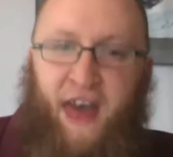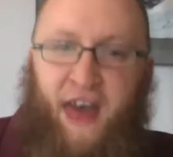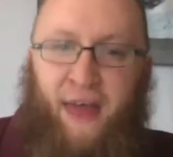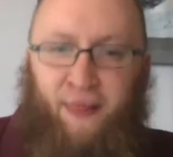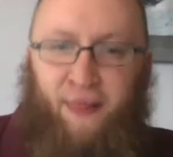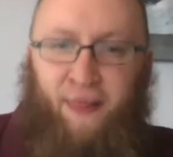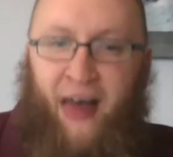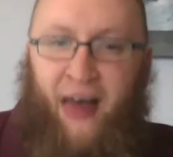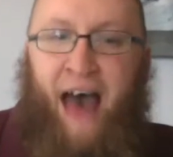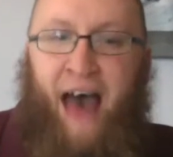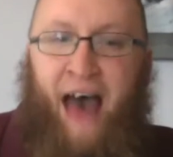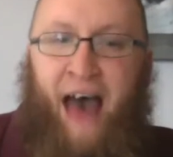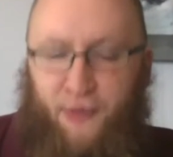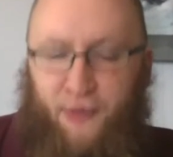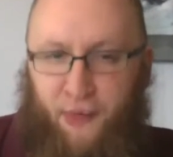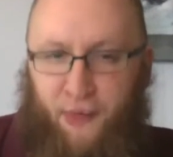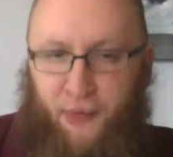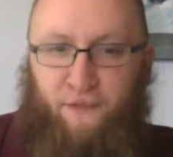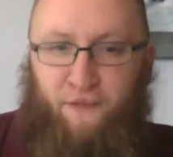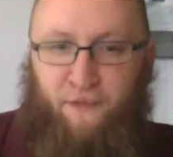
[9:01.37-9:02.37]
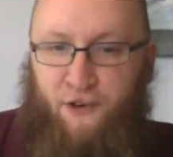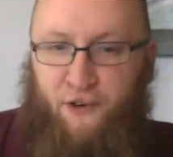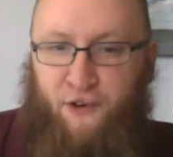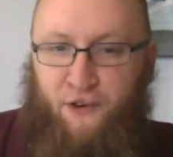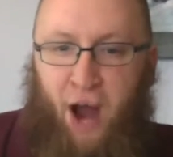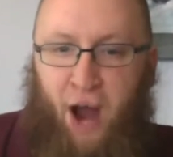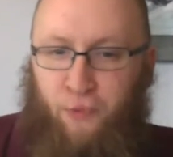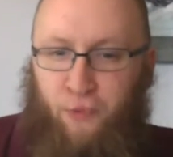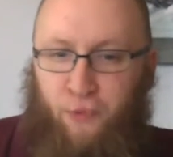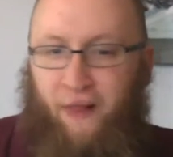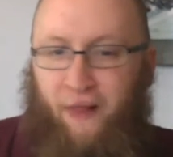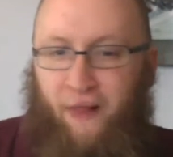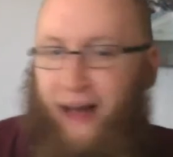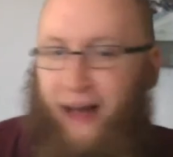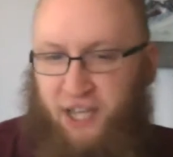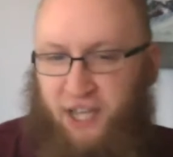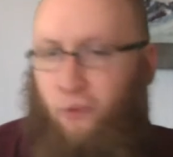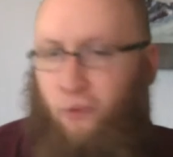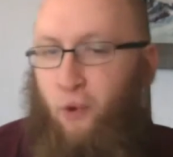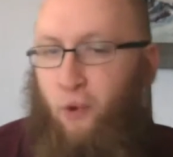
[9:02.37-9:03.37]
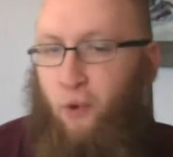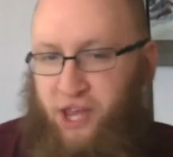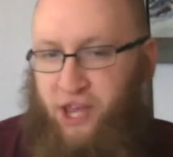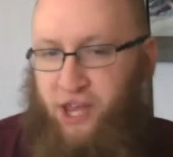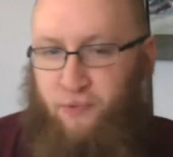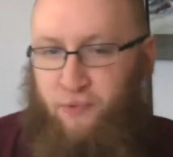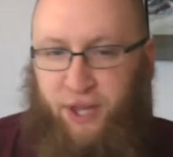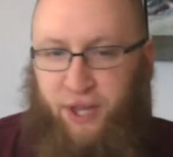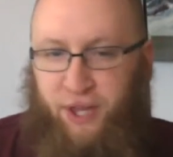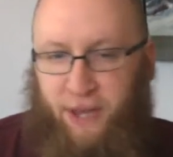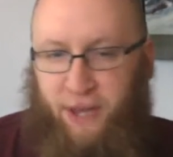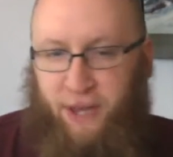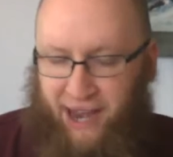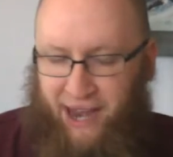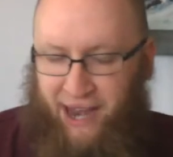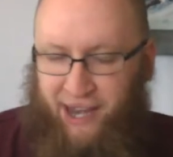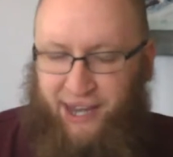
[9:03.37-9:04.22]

laugh at them for not realizing what he really meant.